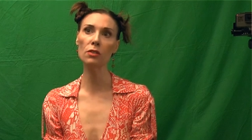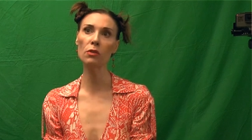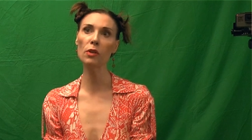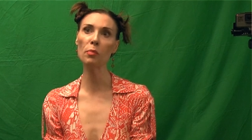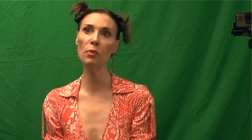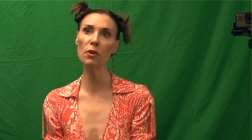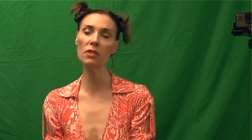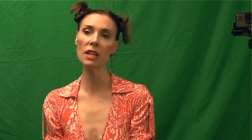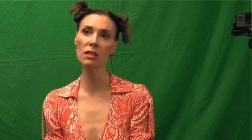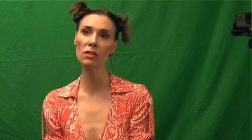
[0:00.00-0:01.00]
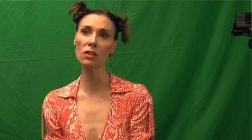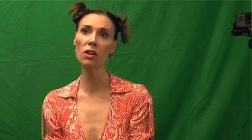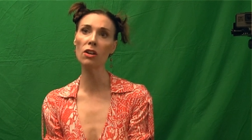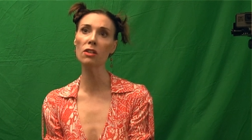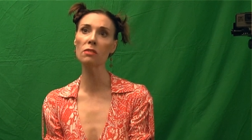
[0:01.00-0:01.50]
through a process
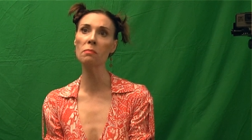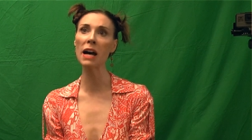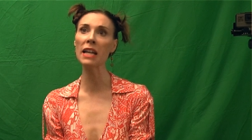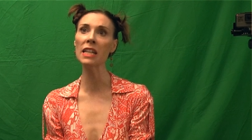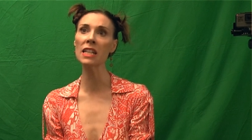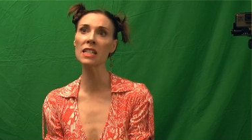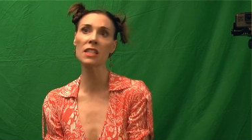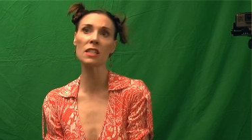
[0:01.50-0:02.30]
called mining and